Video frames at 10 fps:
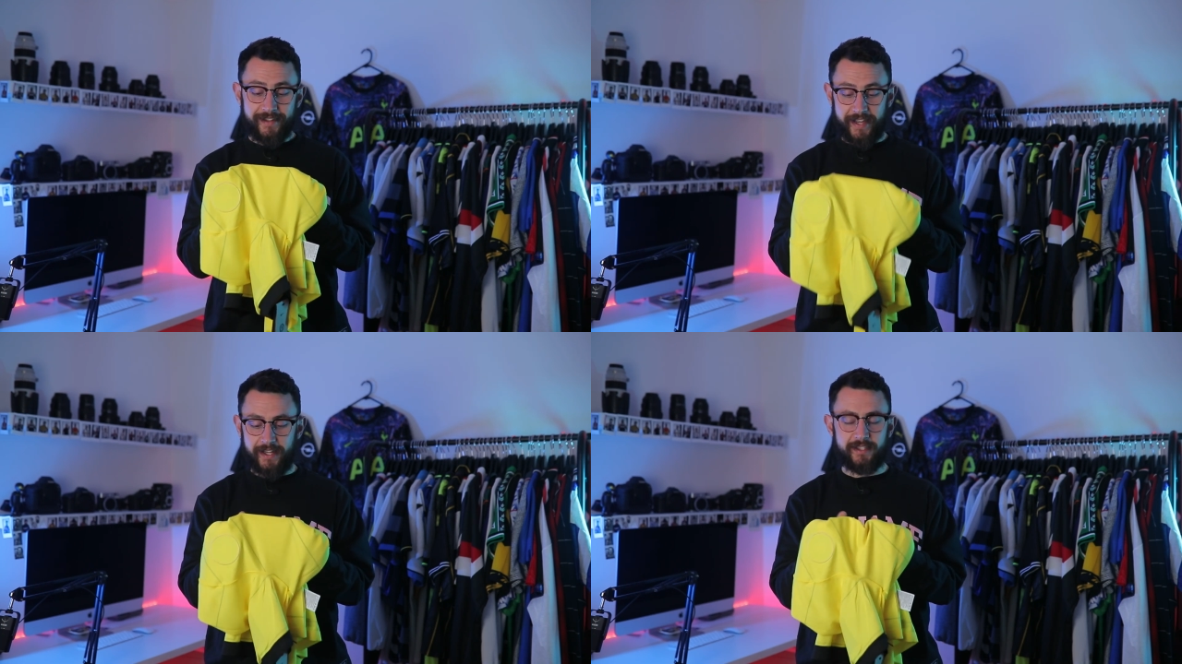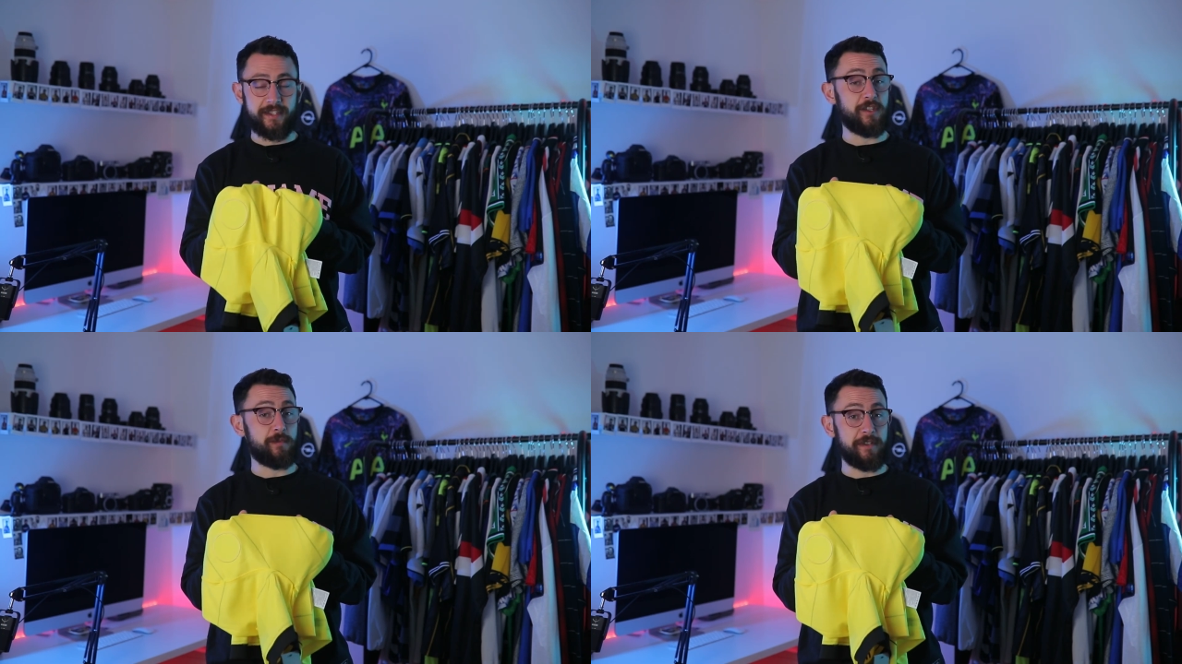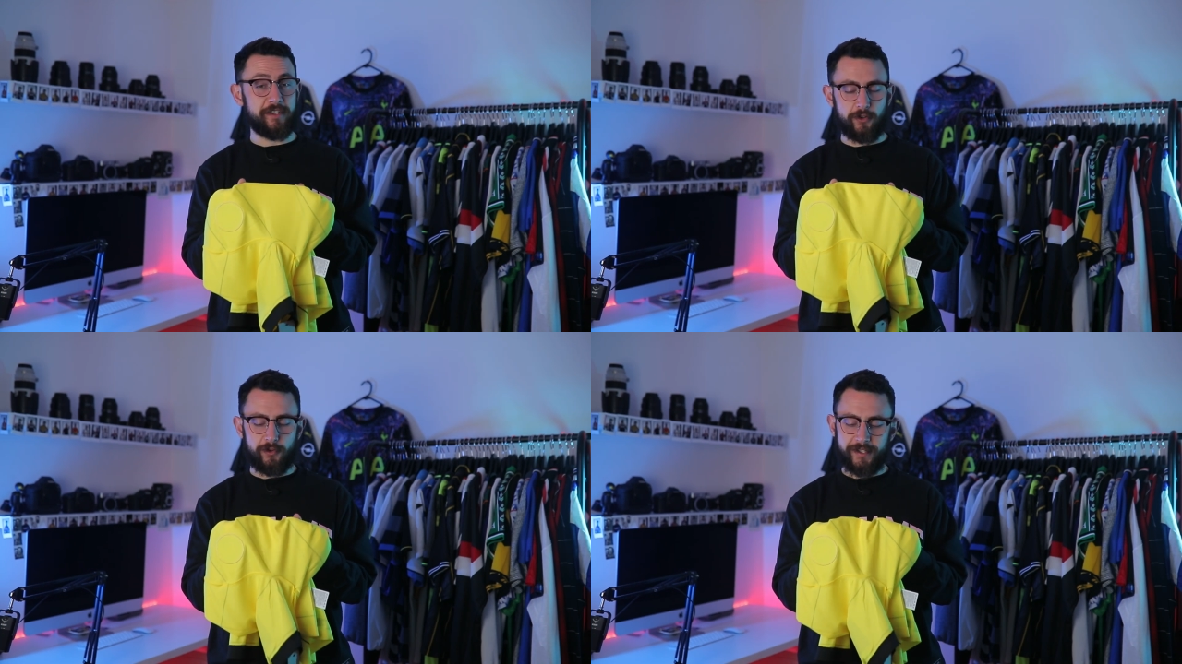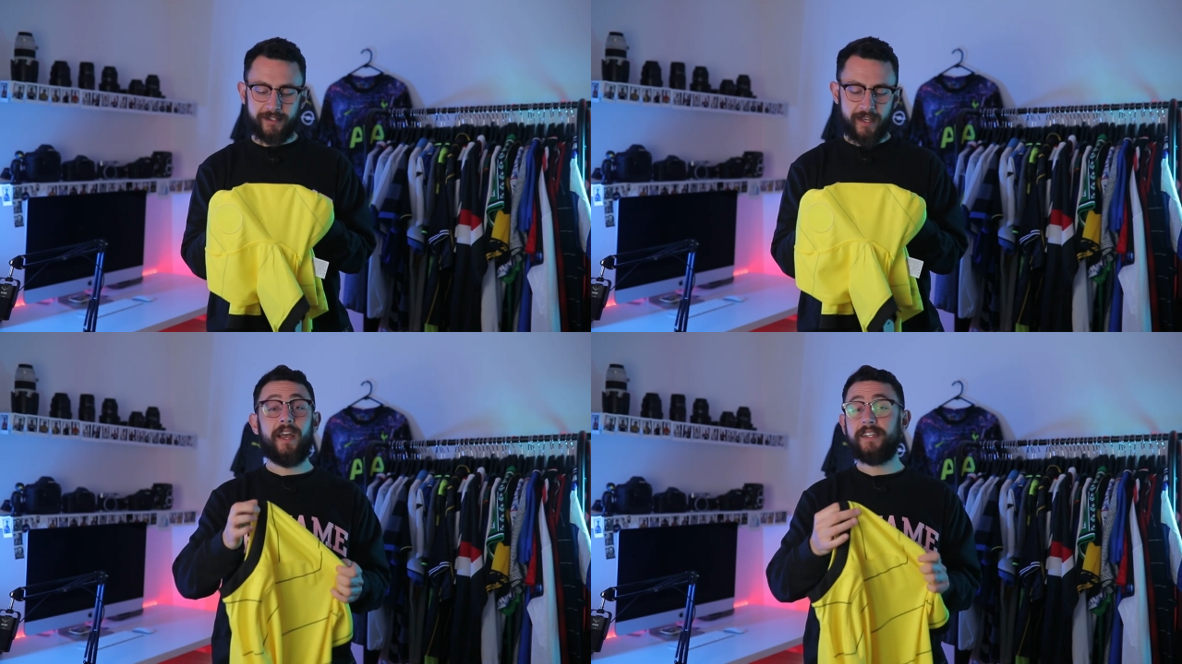dense this material
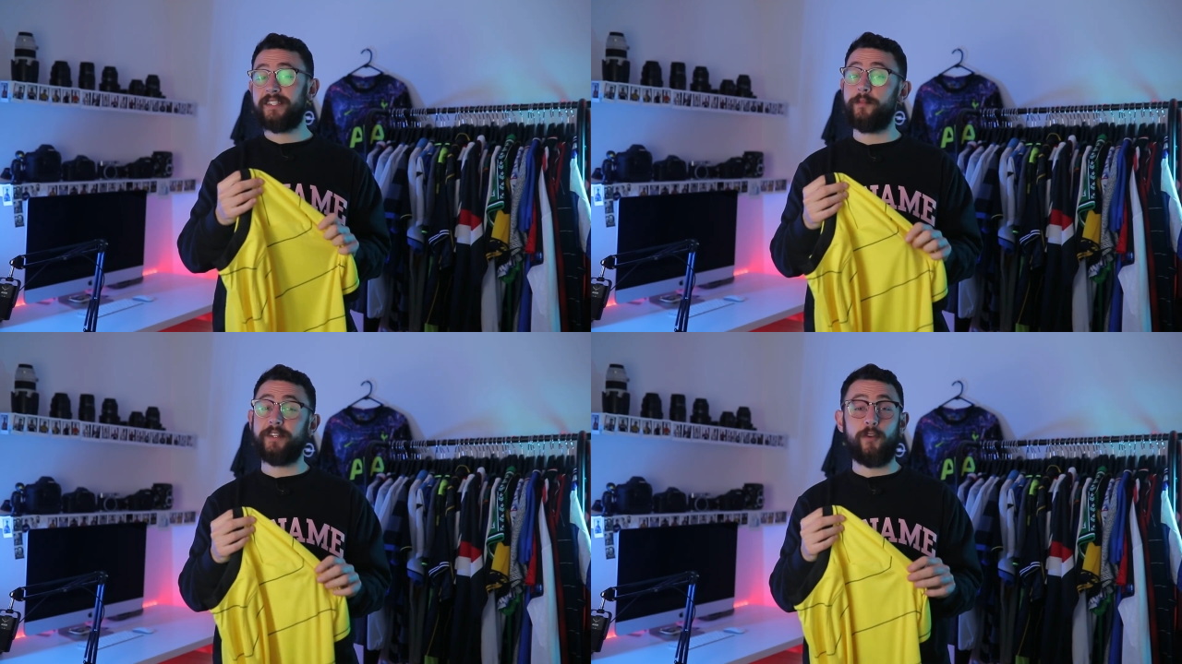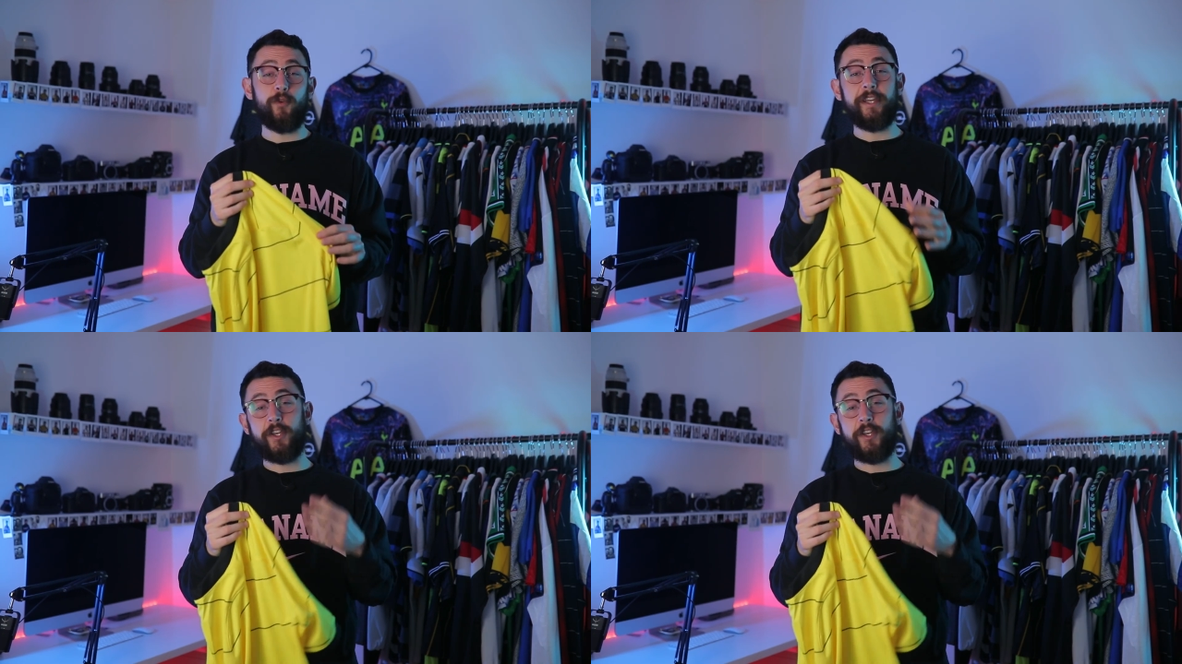is. Something that really